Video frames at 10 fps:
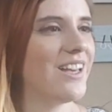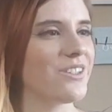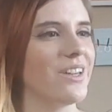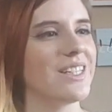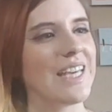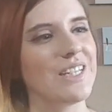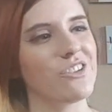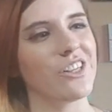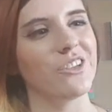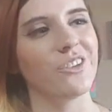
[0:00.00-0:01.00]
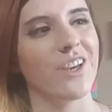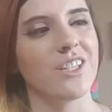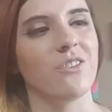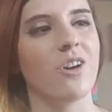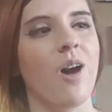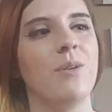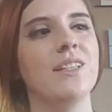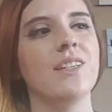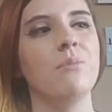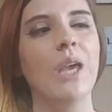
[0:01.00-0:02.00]
So I decide to read through the rest of the
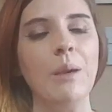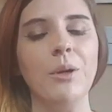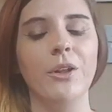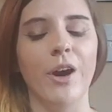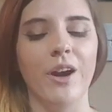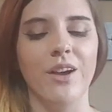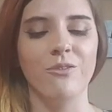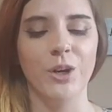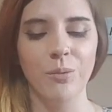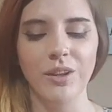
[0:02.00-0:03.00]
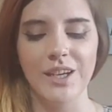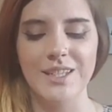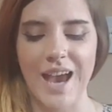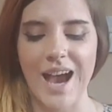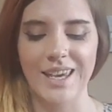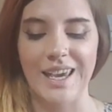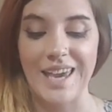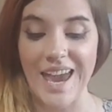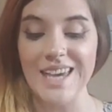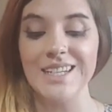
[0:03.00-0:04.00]
comments, and people are verbally attacking
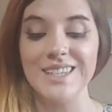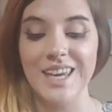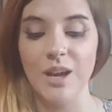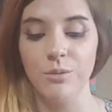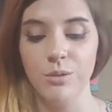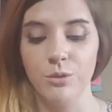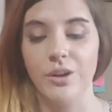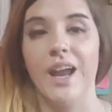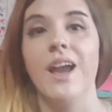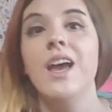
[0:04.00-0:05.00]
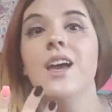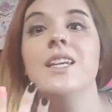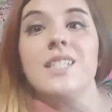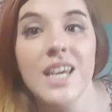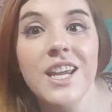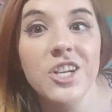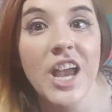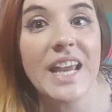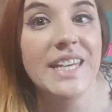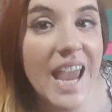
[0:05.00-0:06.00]
Candace Cameron Bure,
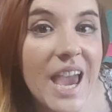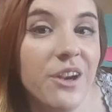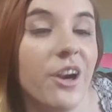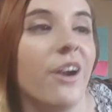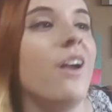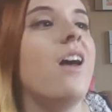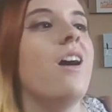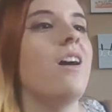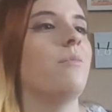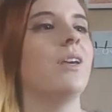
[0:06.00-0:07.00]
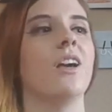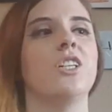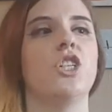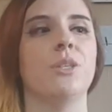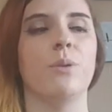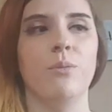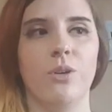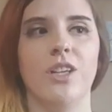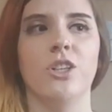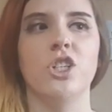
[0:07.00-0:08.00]
DJ Tanner, because she's
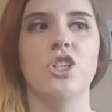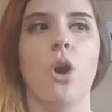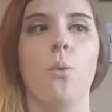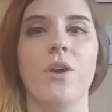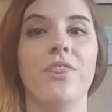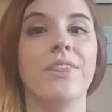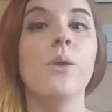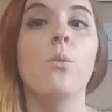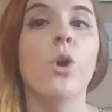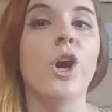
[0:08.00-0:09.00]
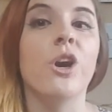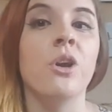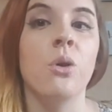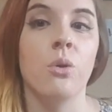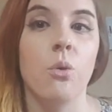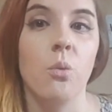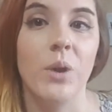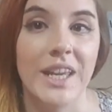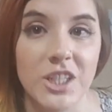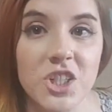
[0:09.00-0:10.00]
promoting the show with the word
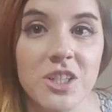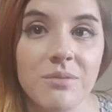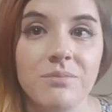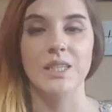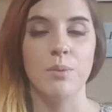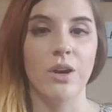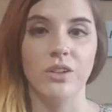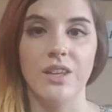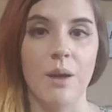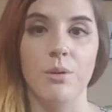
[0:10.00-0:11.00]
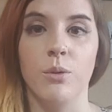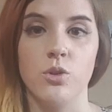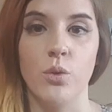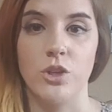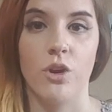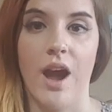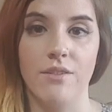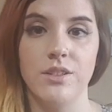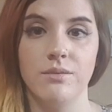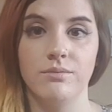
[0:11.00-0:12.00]
witch. Apparently that promotes witchcraft.